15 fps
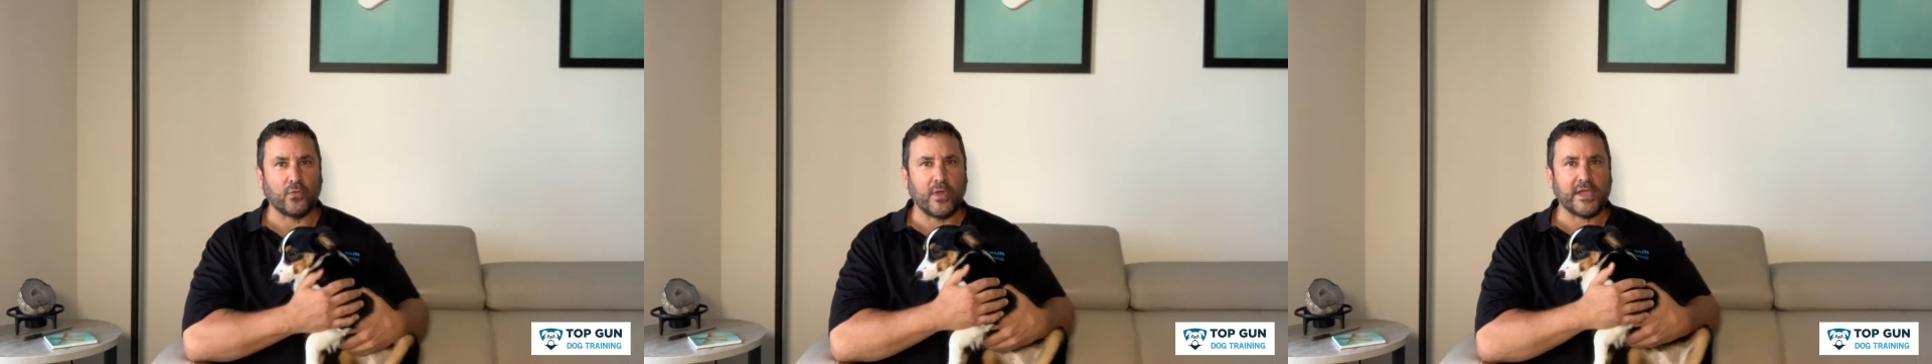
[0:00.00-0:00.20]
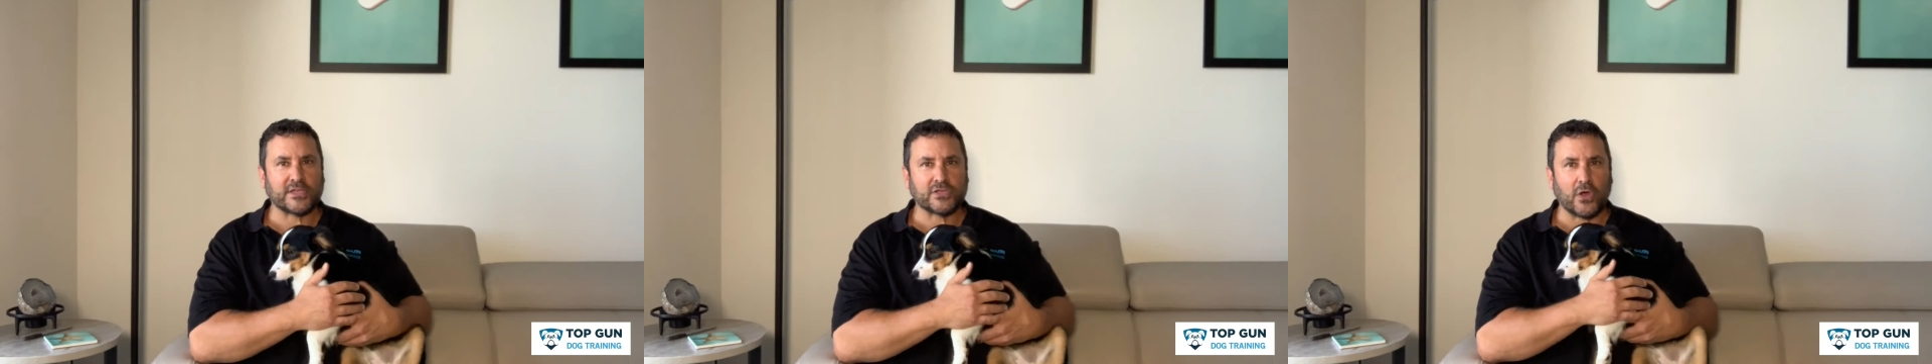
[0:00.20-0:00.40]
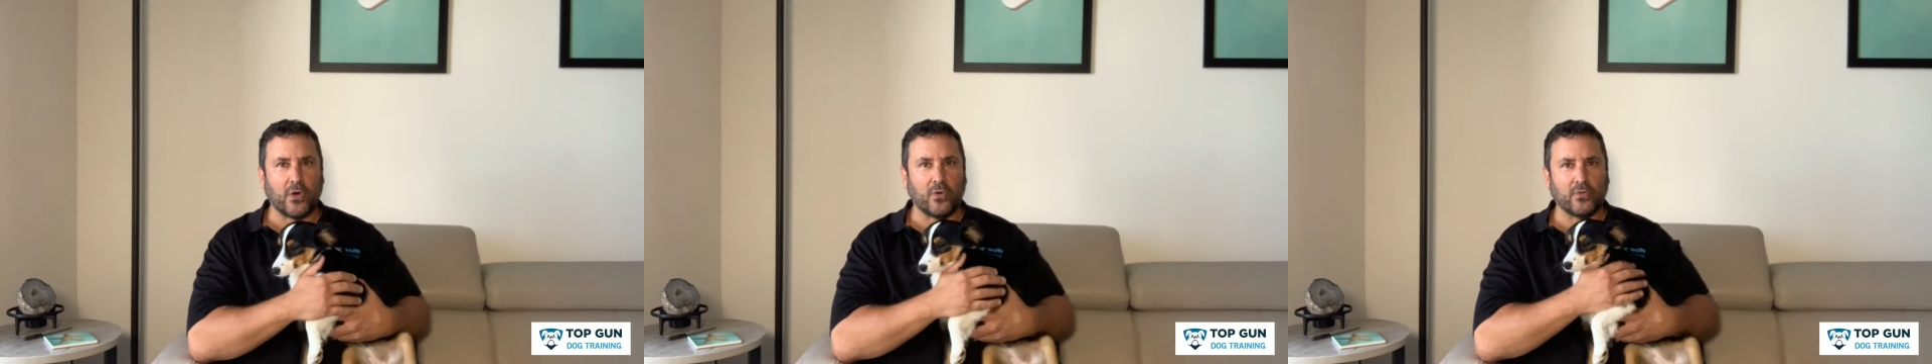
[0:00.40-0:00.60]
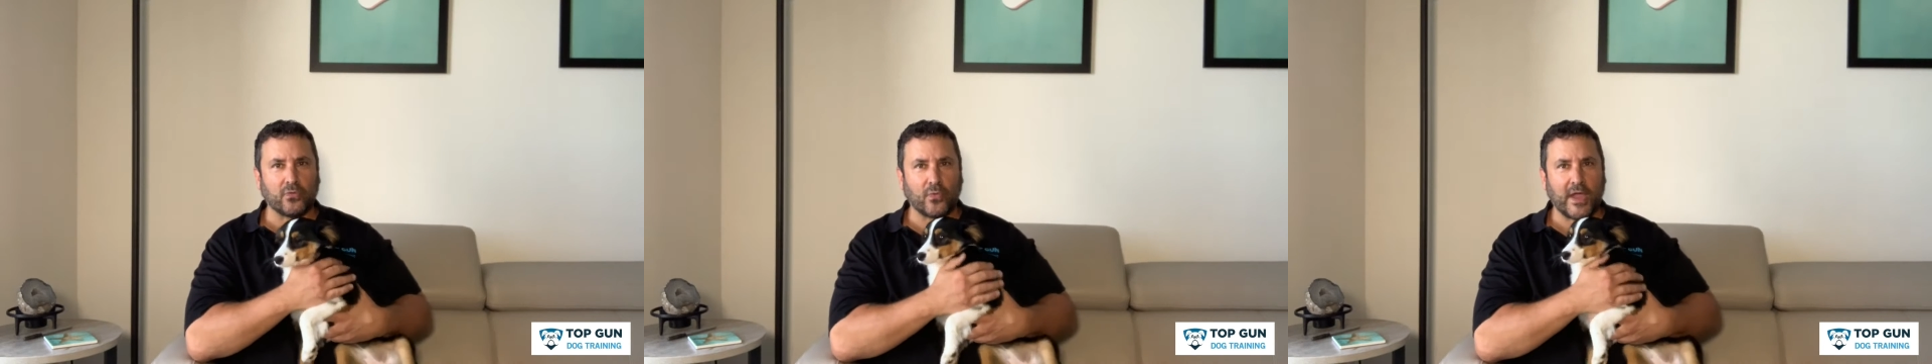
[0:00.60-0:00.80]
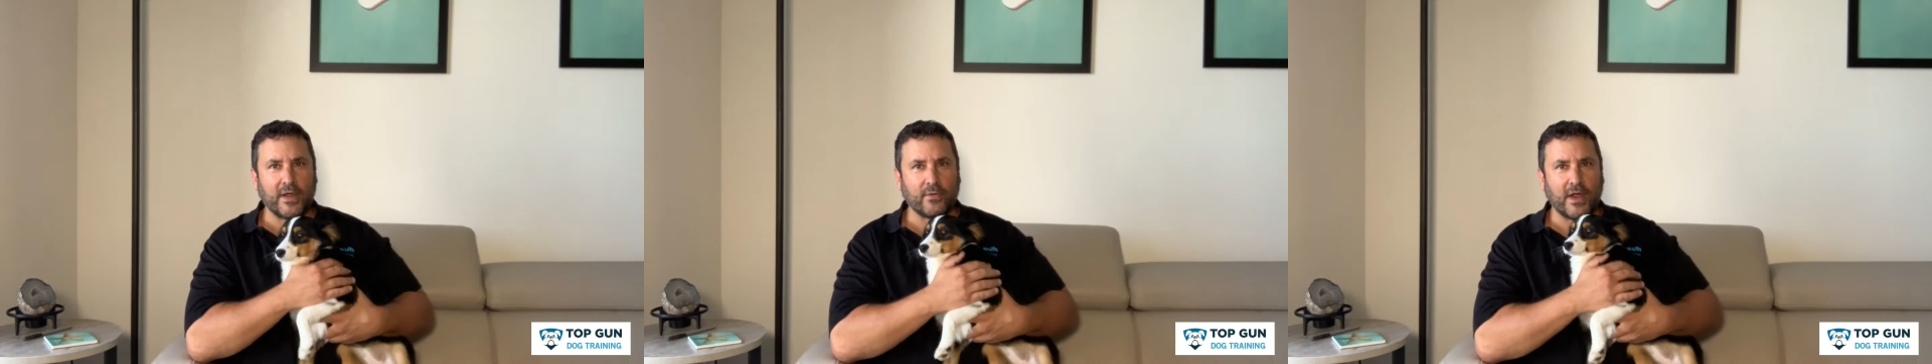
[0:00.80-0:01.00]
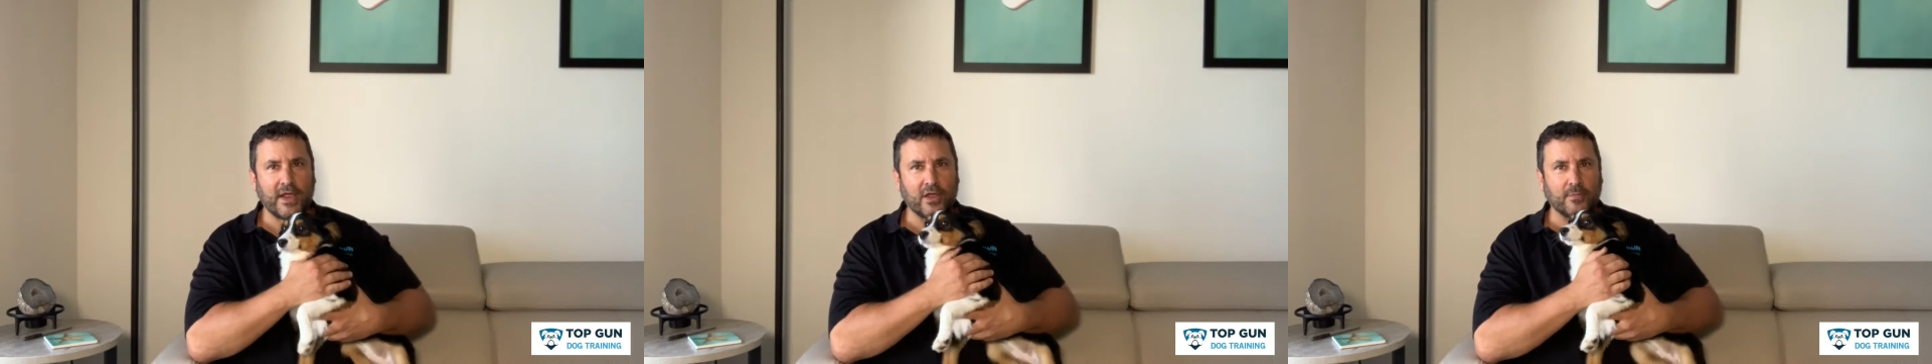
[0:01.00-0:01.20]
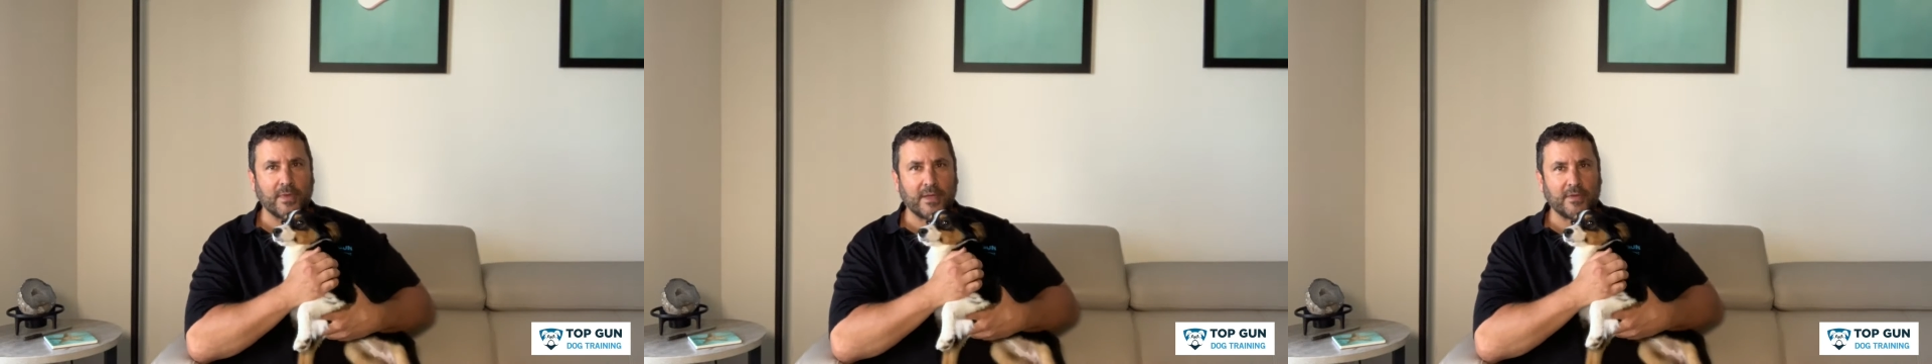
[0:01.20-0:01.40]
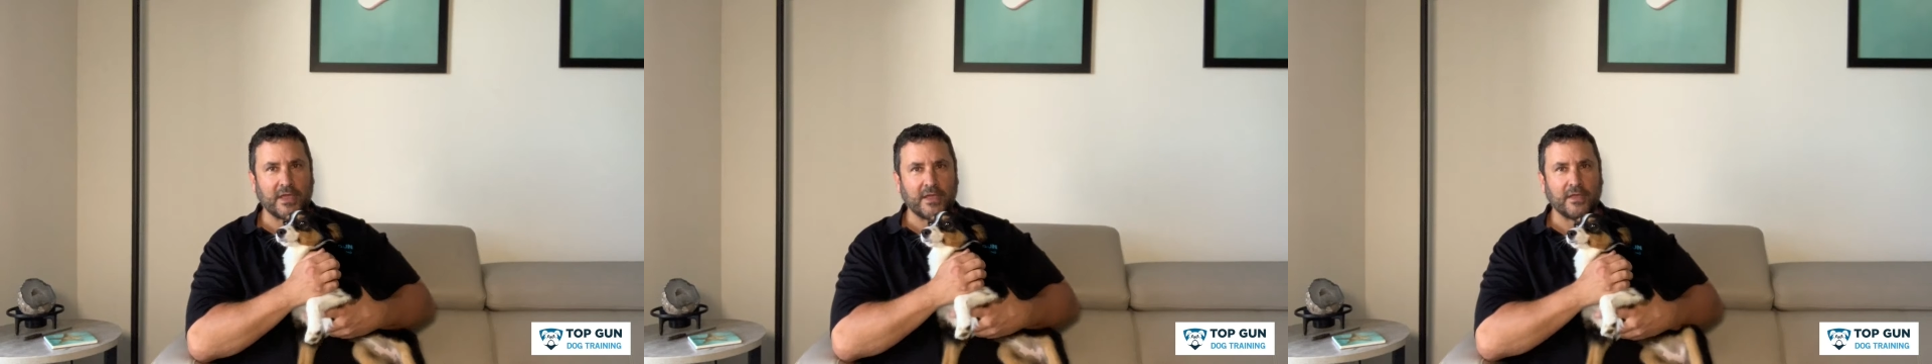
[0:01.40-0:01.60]
weeks old, wait right here,
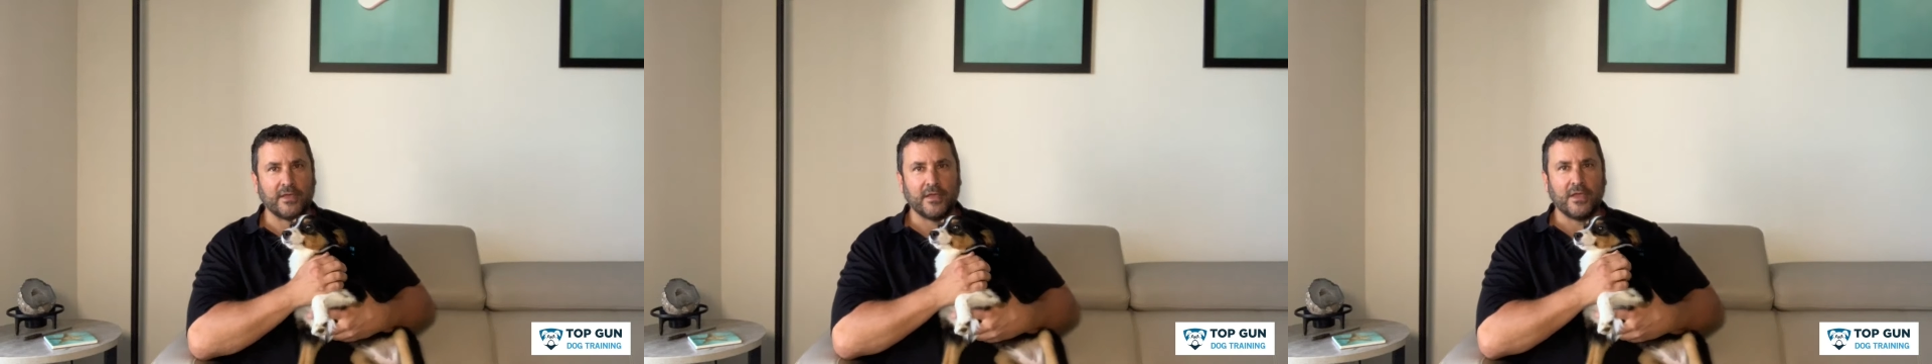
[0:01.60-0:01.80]
baby.